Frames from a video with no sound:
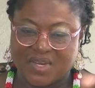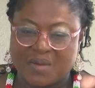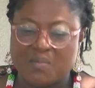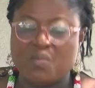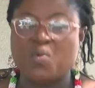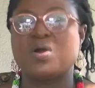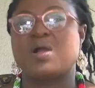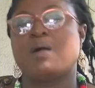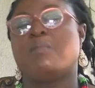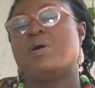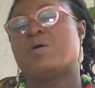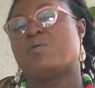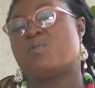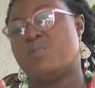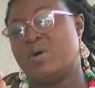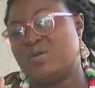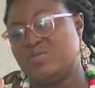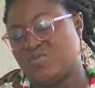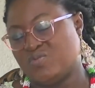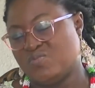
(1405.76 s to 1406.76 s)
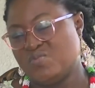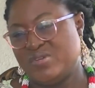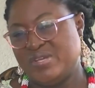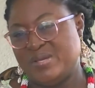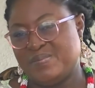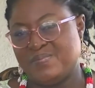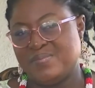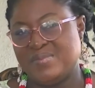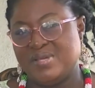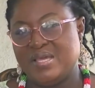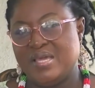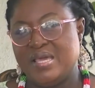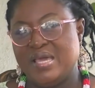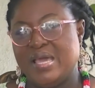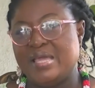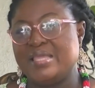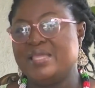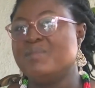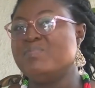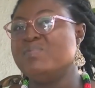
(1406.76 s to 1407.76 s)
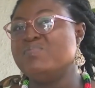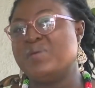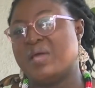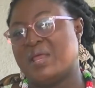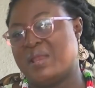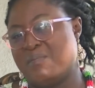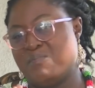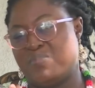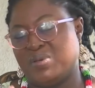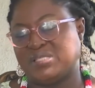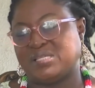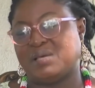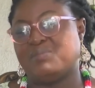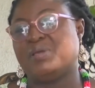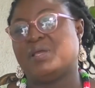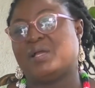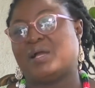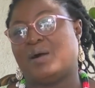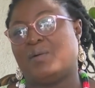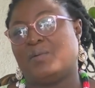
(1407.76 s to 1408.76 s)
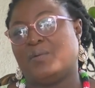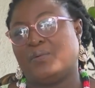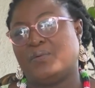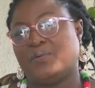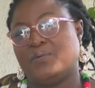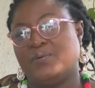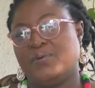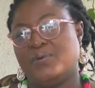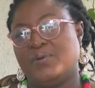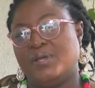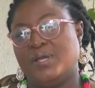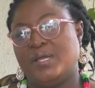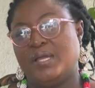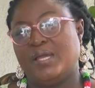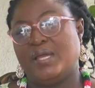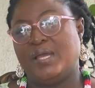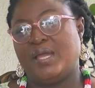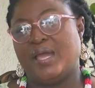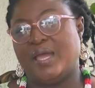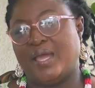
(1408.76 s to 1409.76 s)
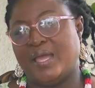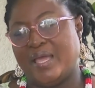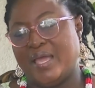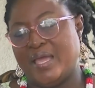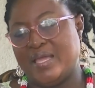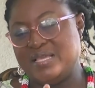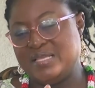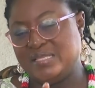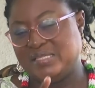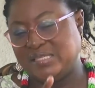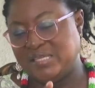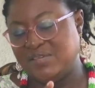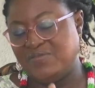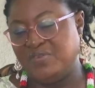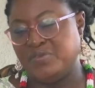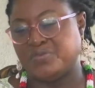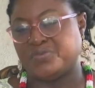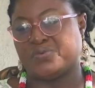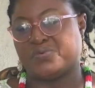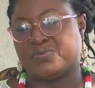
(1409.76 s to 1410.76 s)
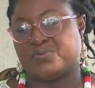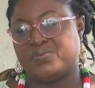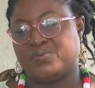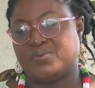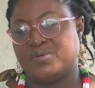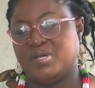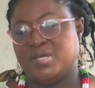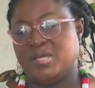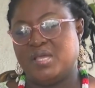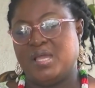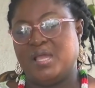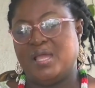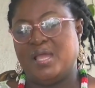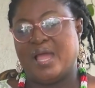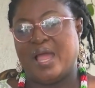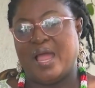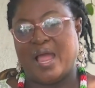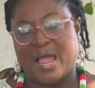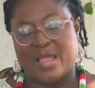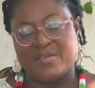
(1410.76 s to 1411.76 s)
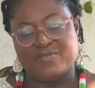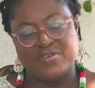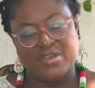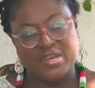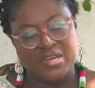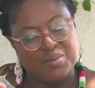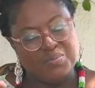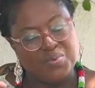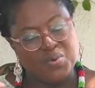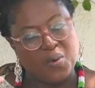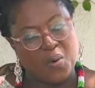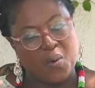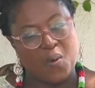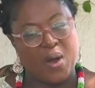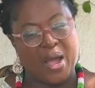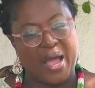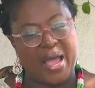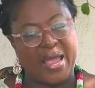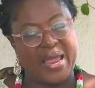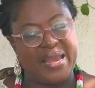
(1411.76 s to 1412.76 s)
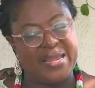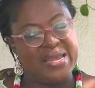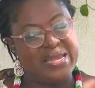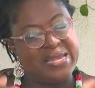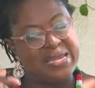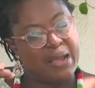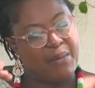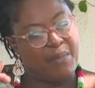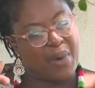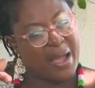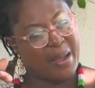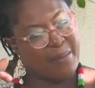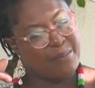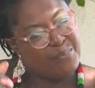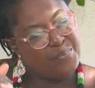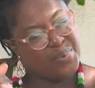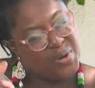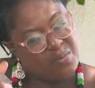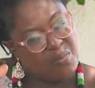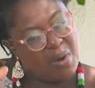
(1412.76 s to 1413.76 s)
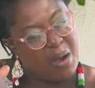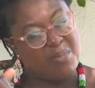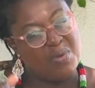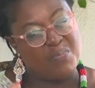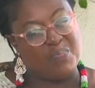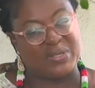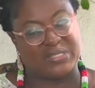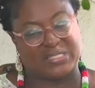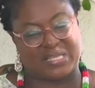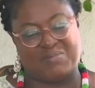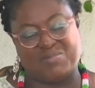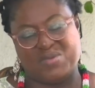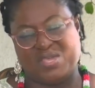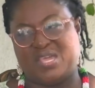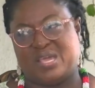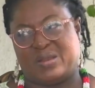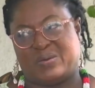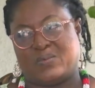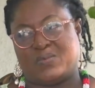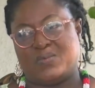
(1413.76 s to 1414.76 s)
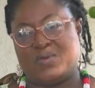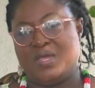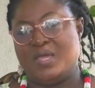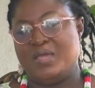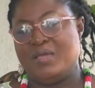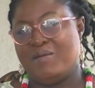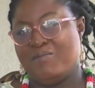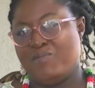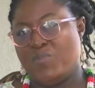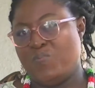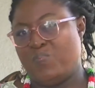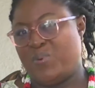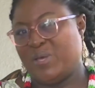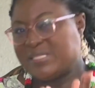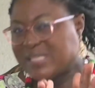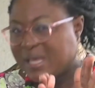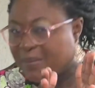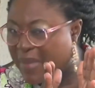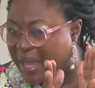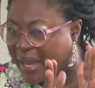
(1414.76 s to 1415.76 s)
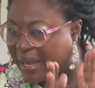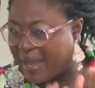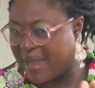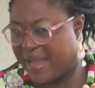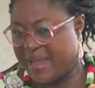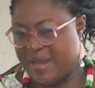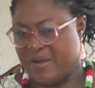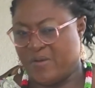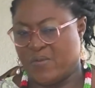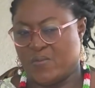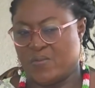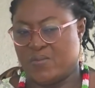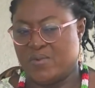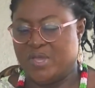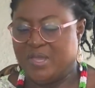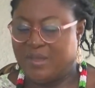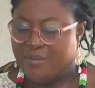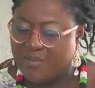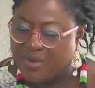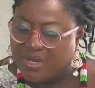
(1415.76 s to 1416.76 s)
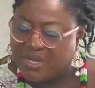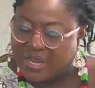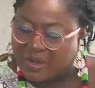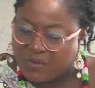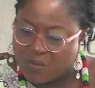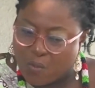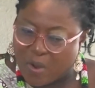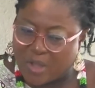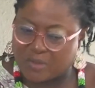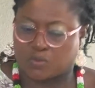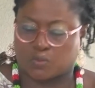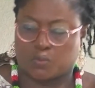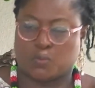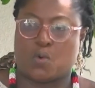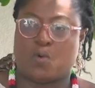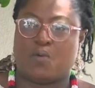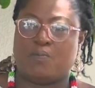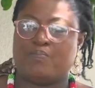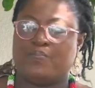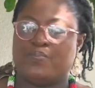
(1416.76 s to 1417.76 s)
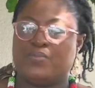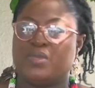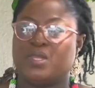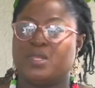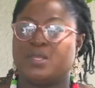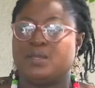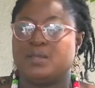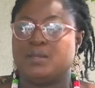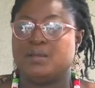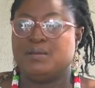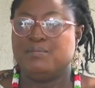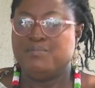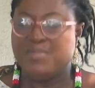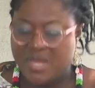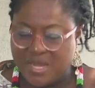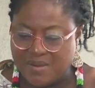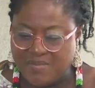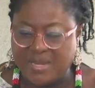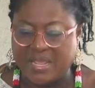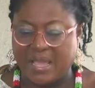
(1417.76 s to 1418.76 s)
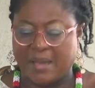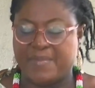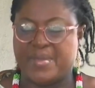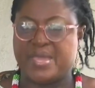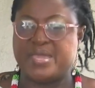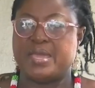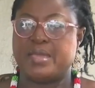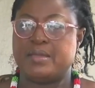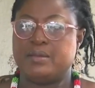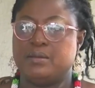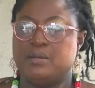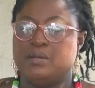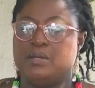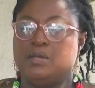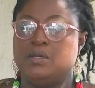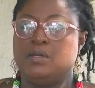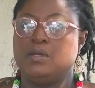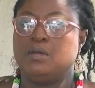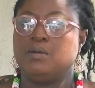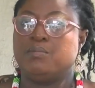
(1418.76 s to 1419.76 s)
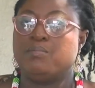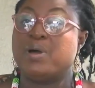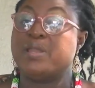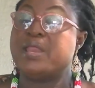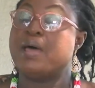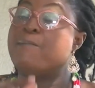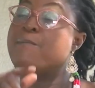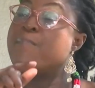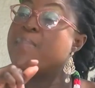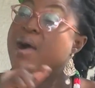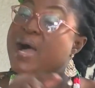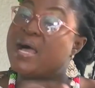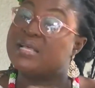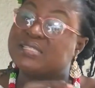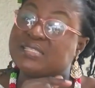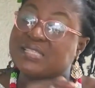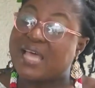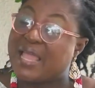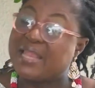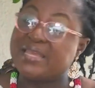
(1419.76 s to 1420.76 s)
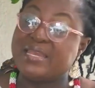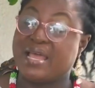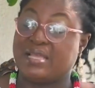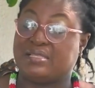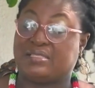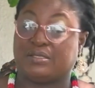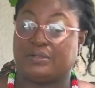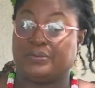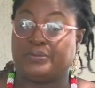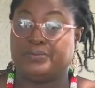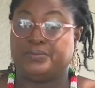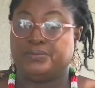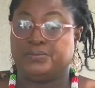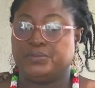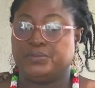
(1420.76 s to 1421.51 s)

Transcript: Munka Makuman to me. And yet, Bibian and Pesa Mikao a TV so. I dreamy be a hoa, and in your ma, binuma, me Pesa Mayen. Me Pesa Meka eno, me dear noa to go. Minimia Maye. But aside that, no.